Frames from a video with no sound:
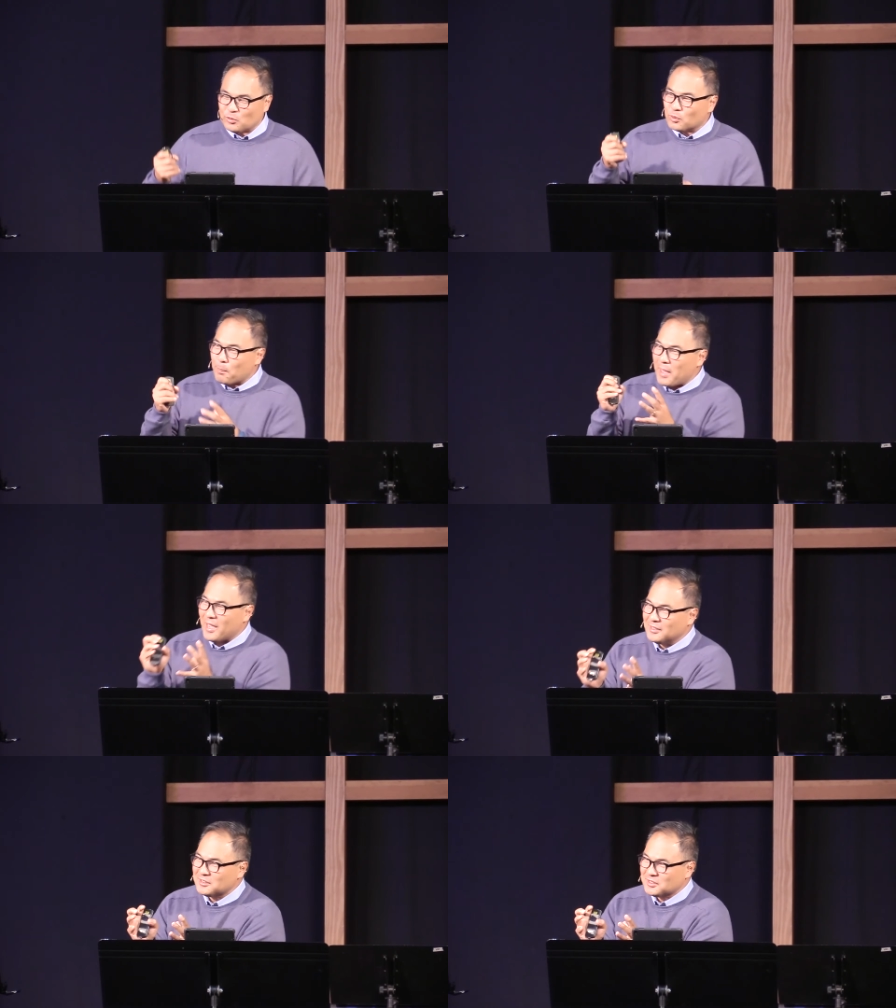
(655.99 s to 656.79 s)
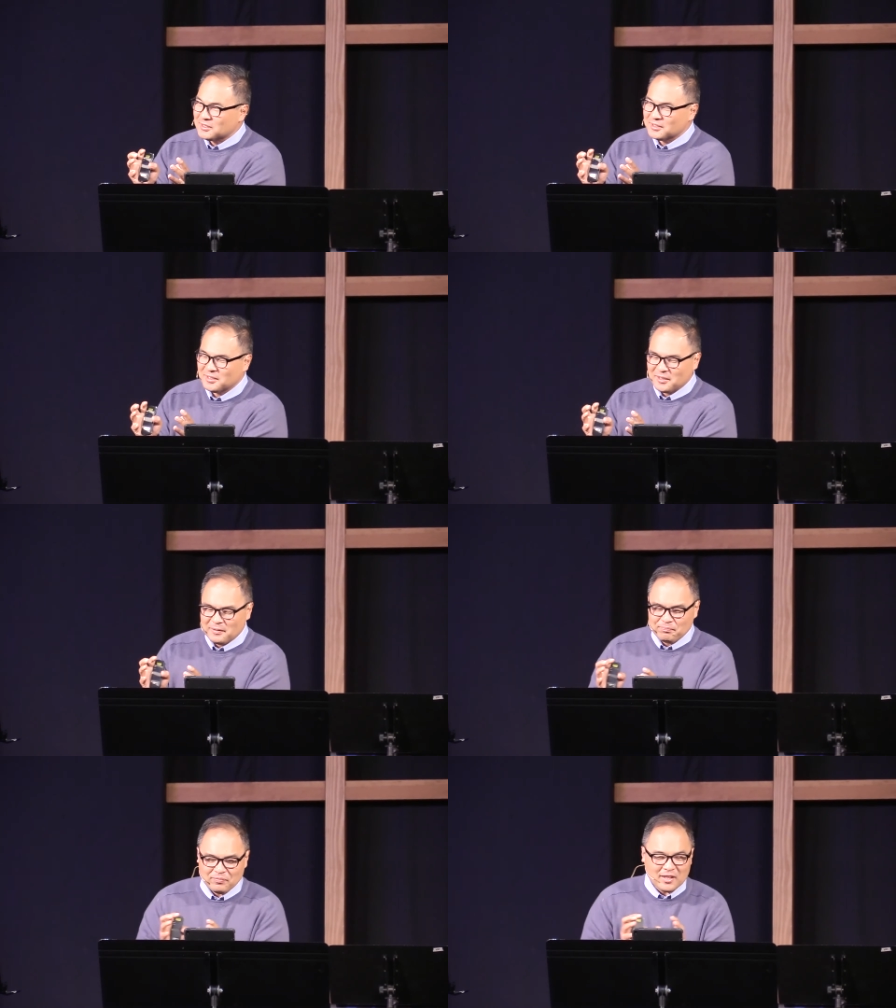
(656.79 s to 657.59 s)
Repent
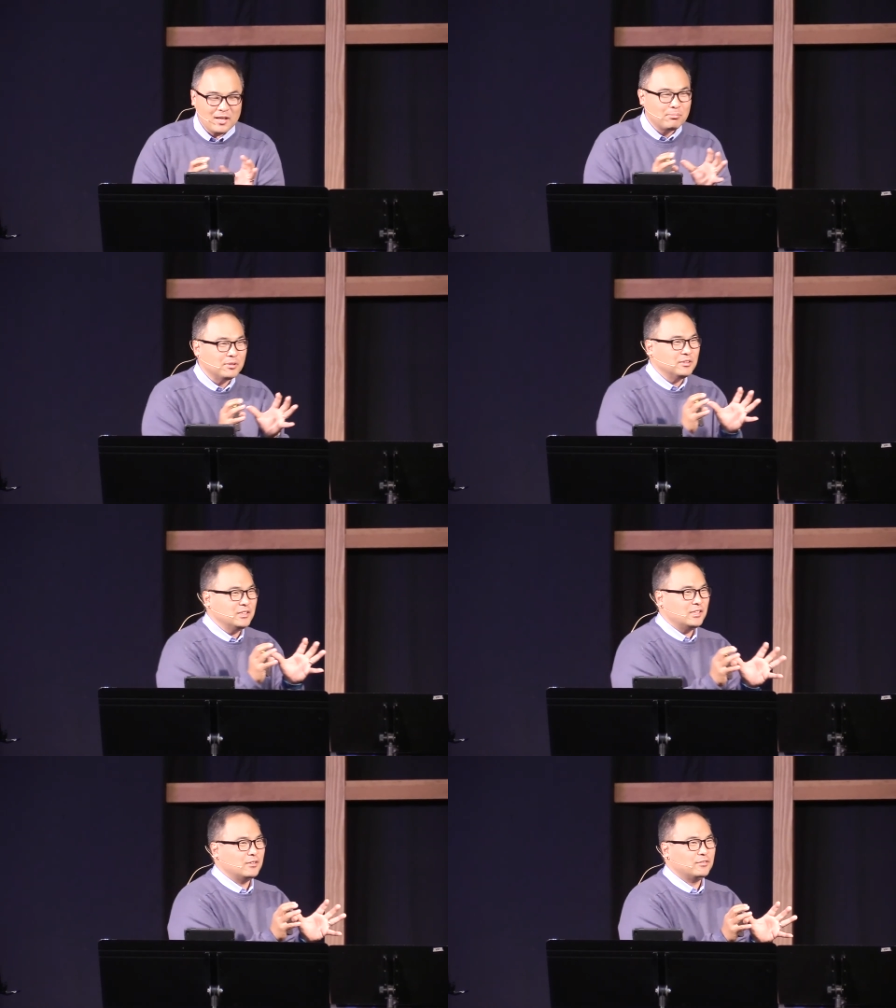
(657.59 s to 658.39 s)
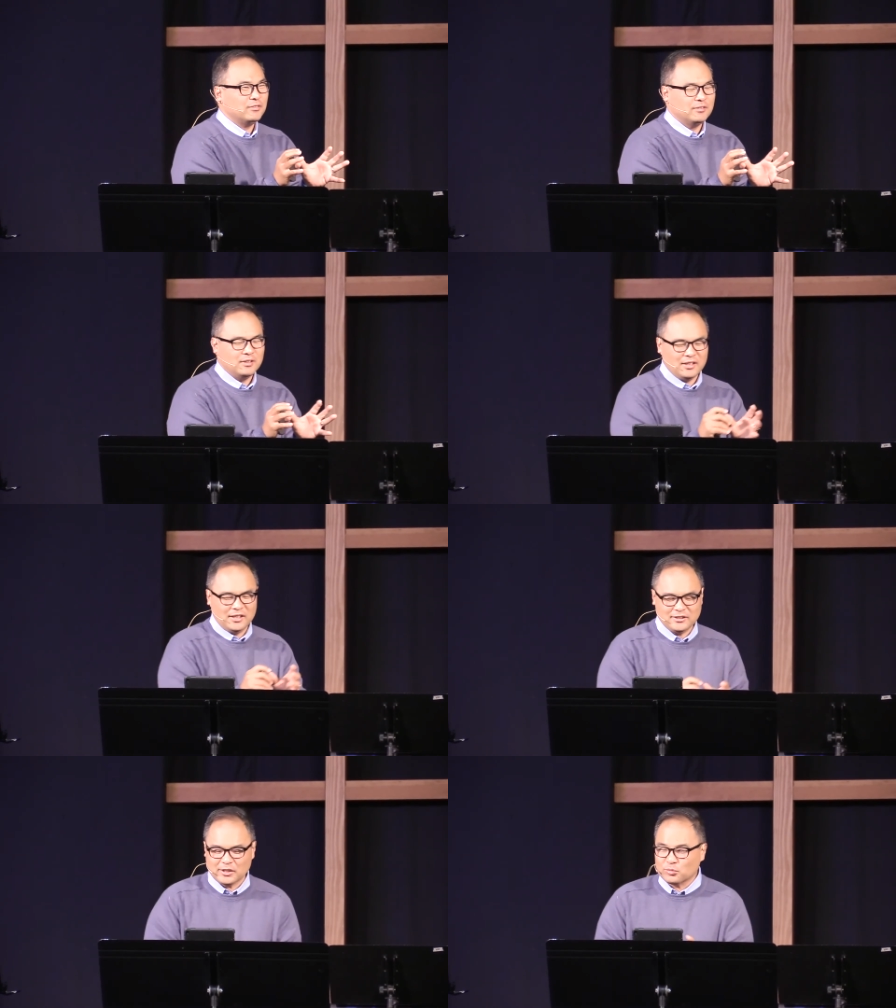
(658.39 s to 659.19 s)
and believe.
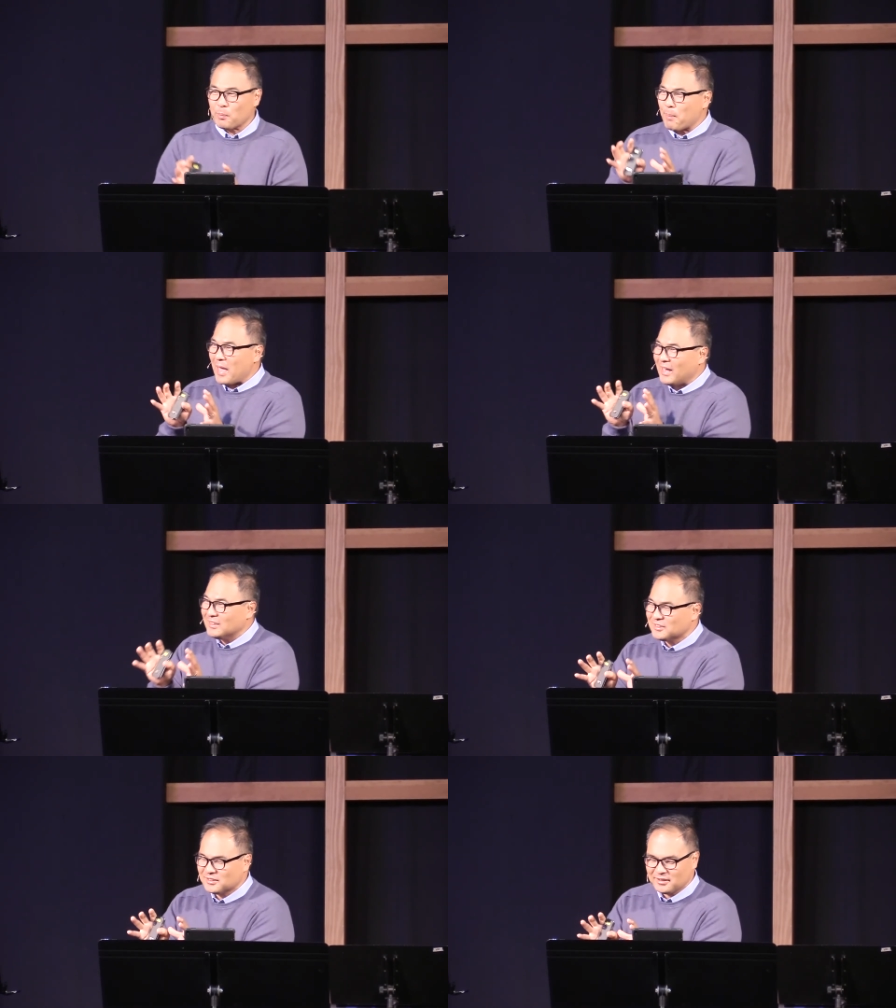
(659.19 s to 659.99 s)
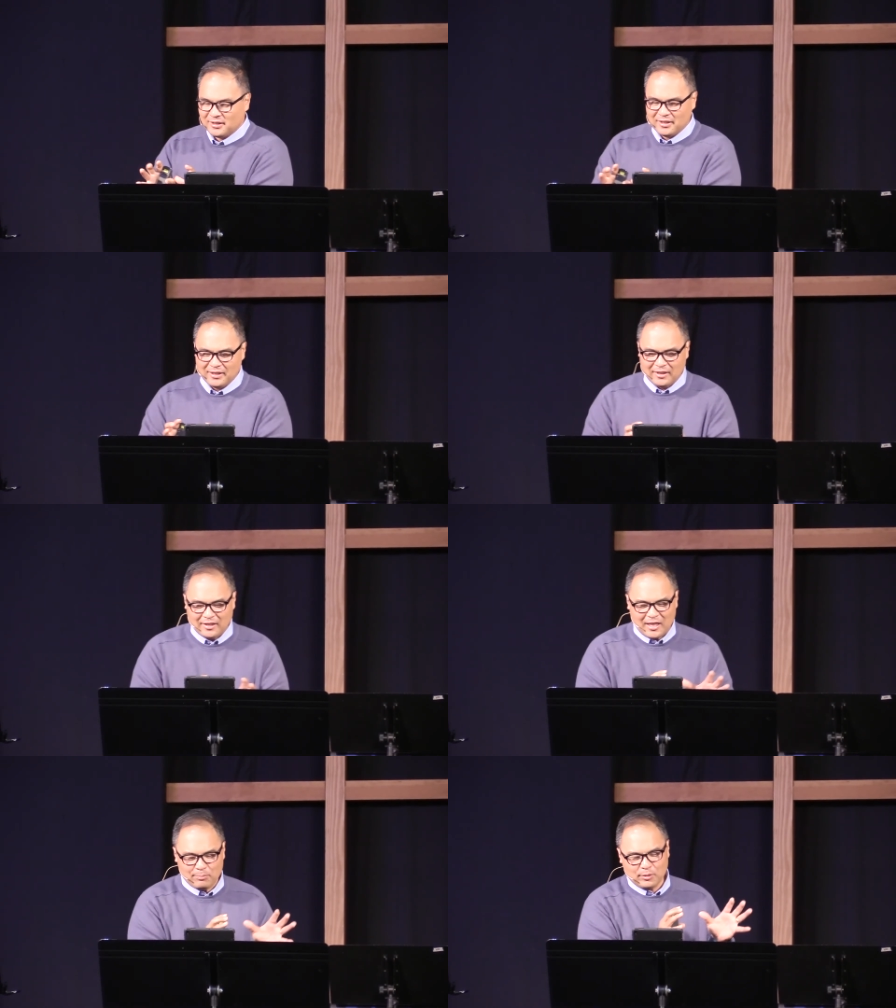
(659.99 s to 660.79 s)
He says, Repent
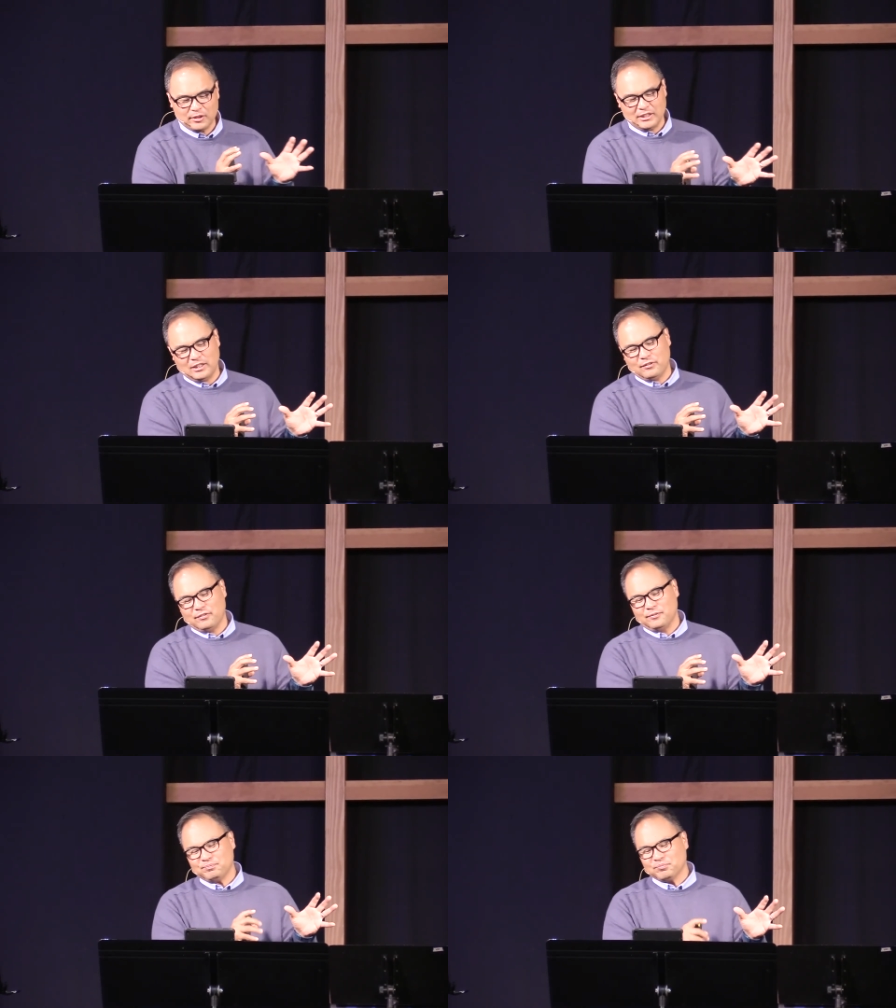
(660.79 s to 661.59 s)
and believe.